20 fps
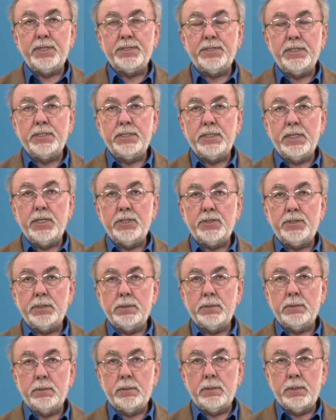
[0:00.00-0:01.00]

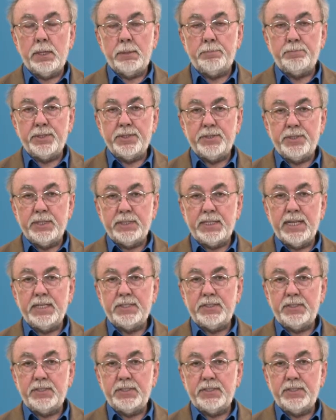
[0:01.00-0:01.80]
presentation, present